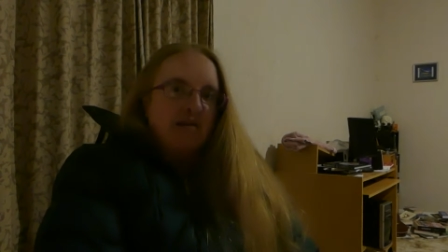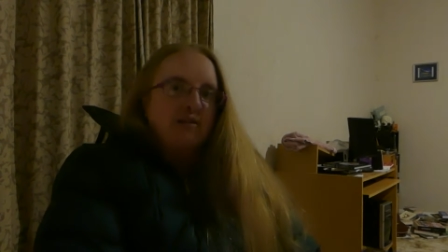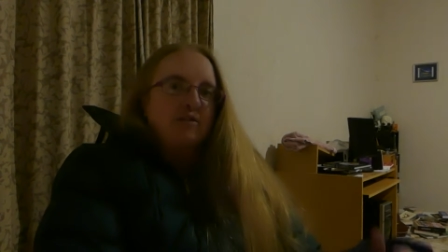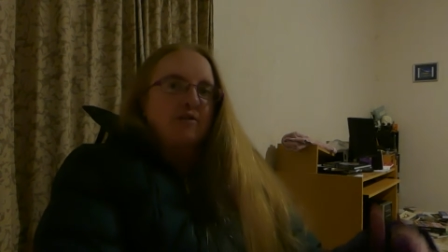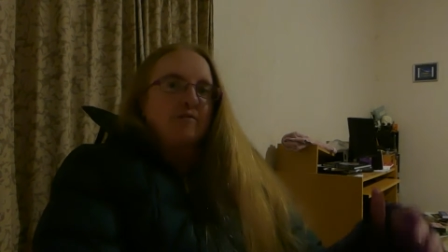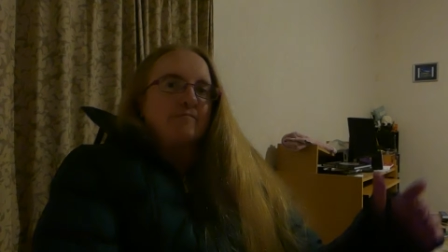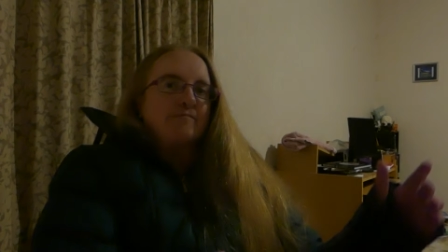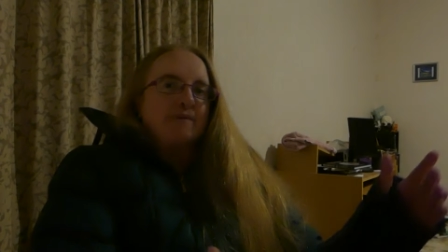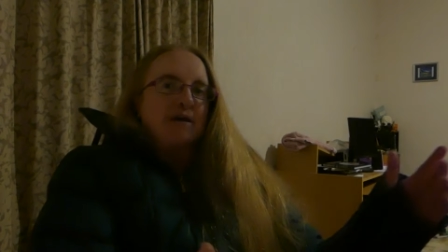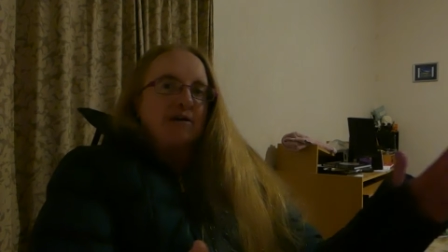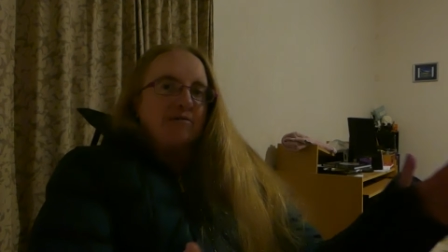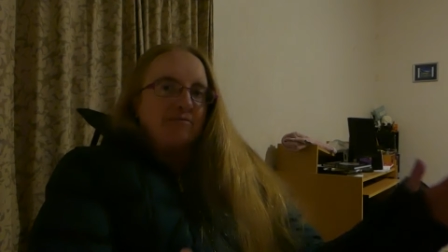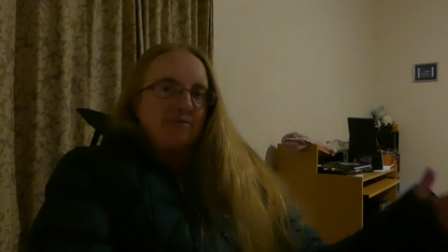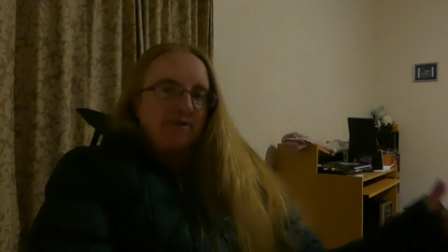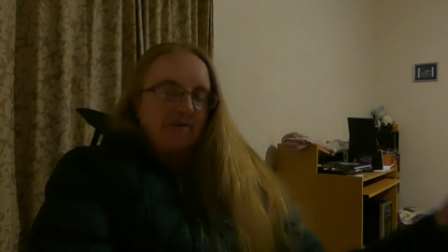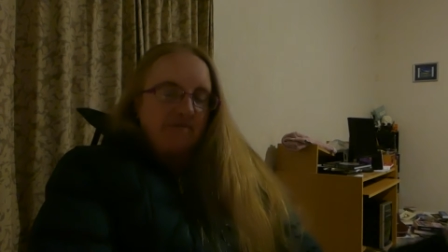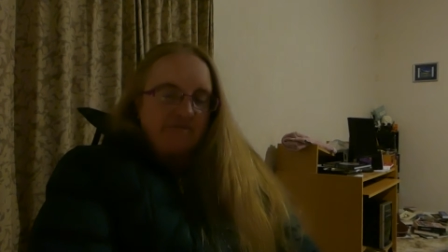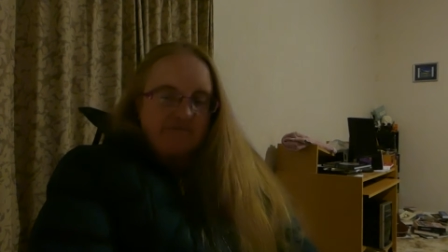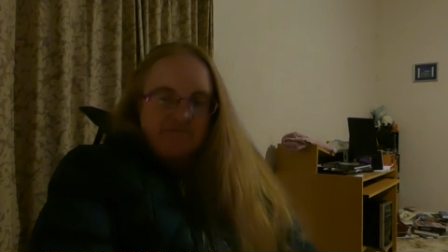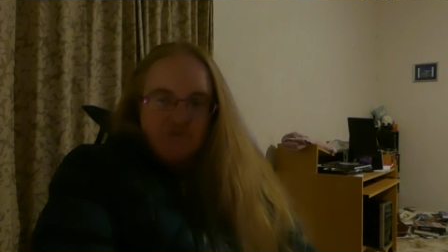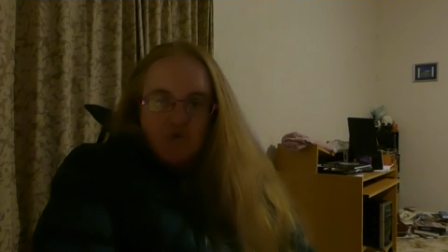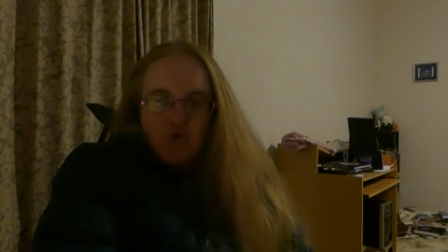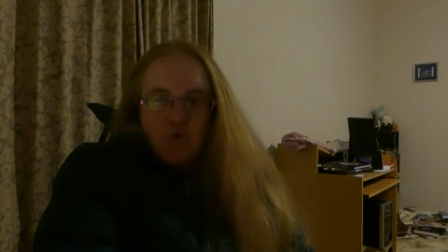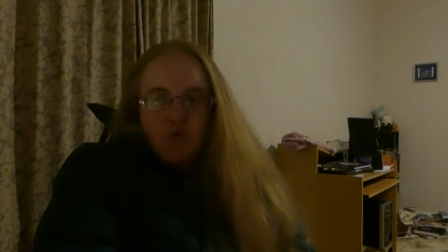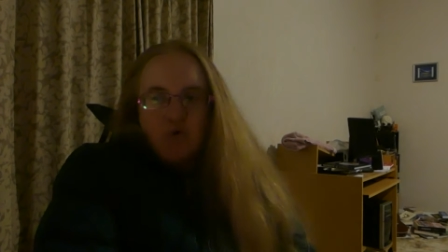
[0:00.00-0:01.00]
So Mariner
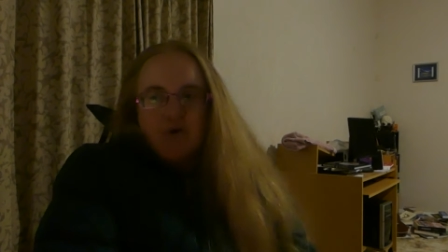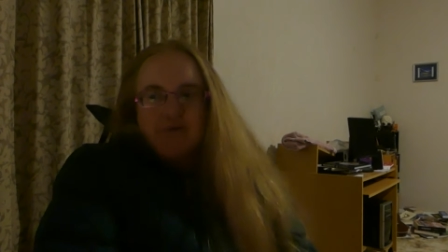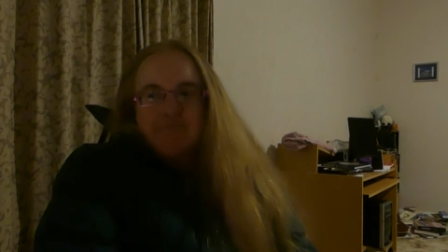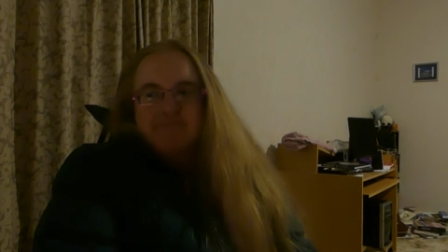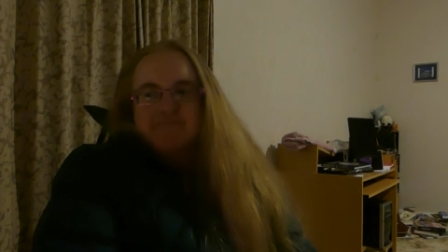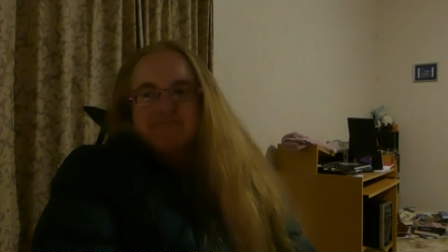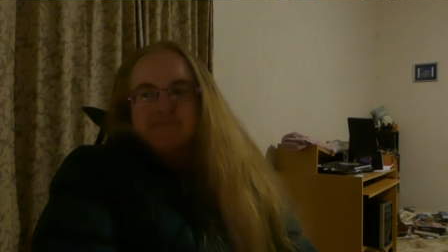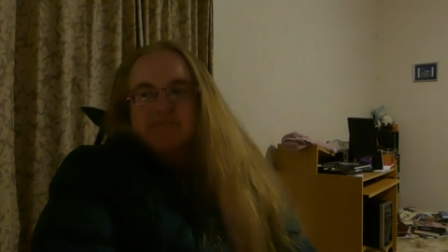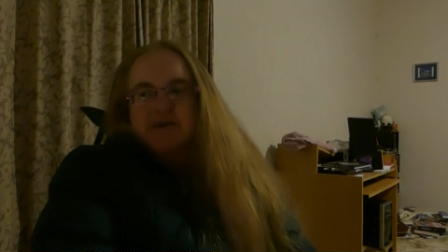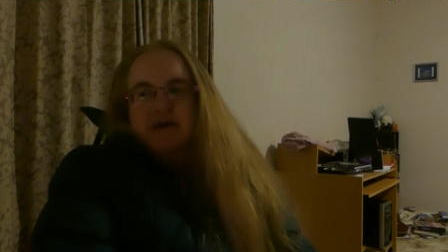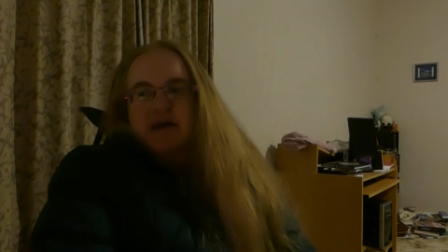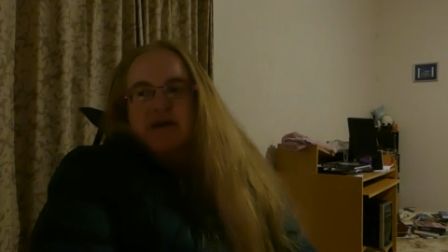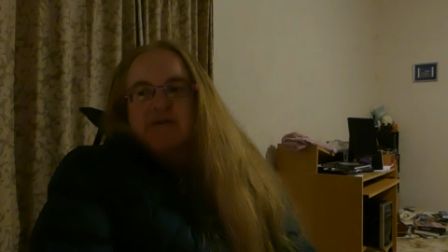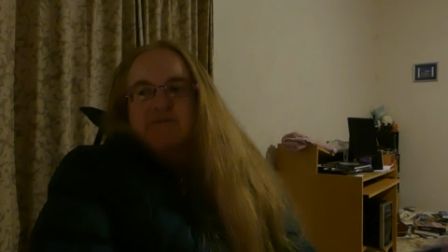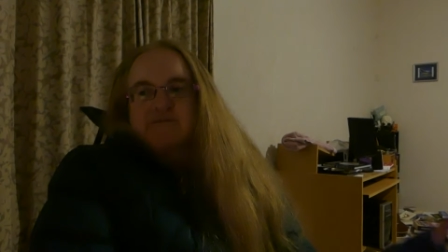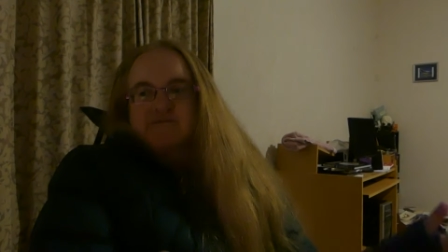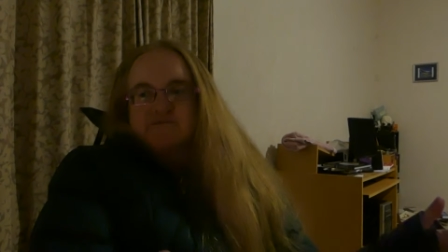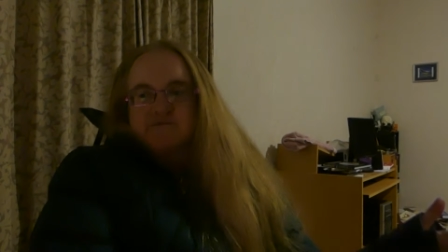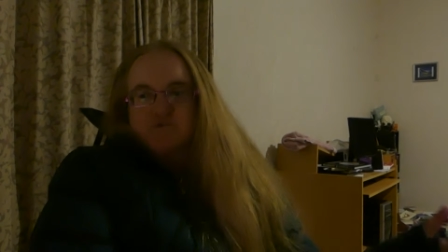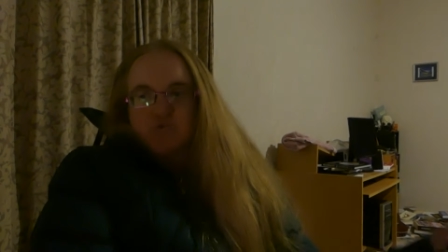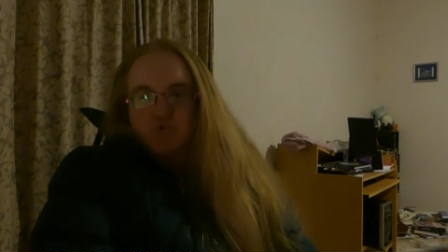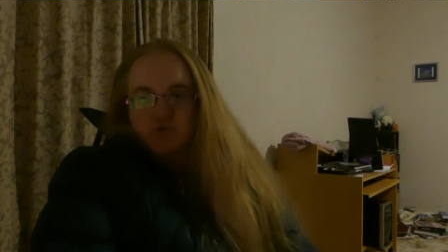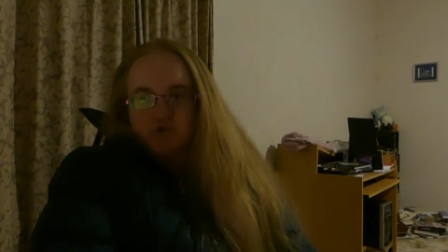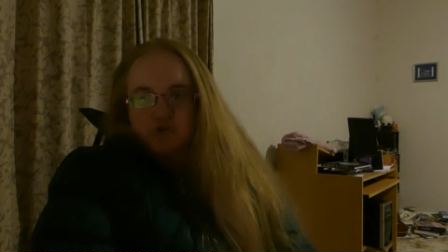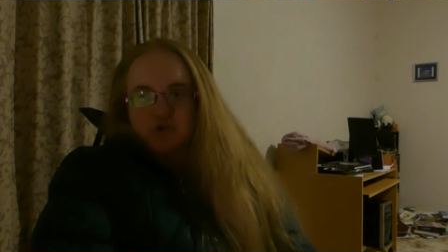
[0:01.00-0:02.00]
4
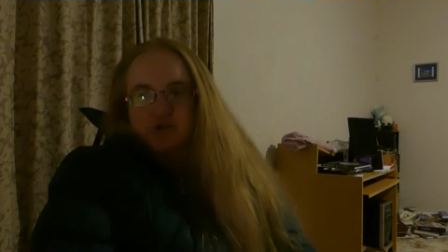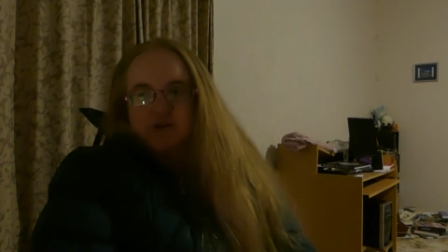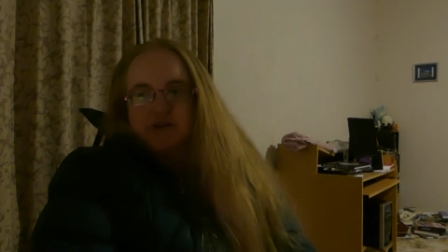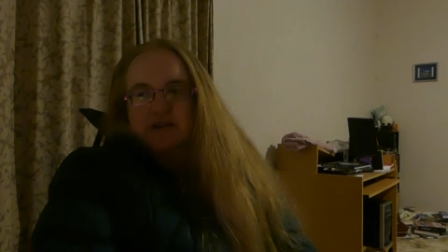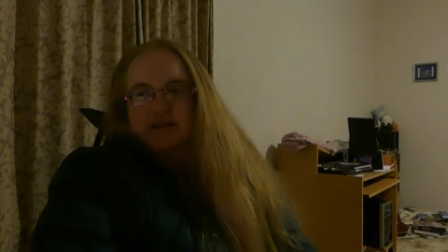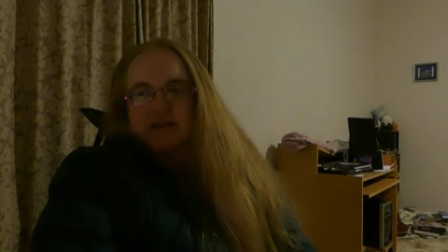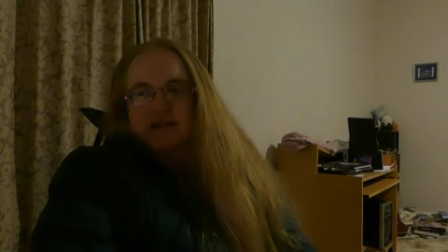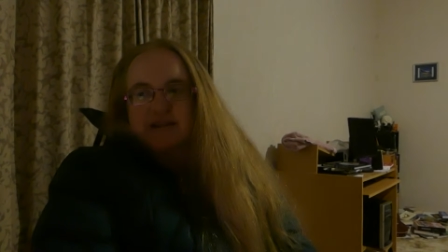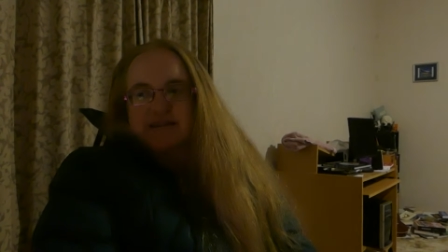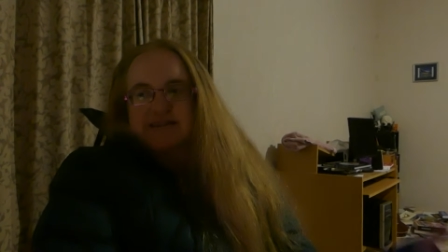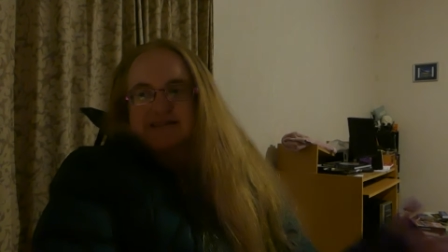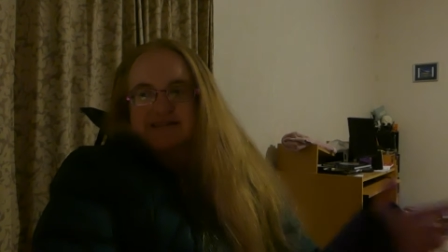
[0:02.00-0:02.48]
fortunately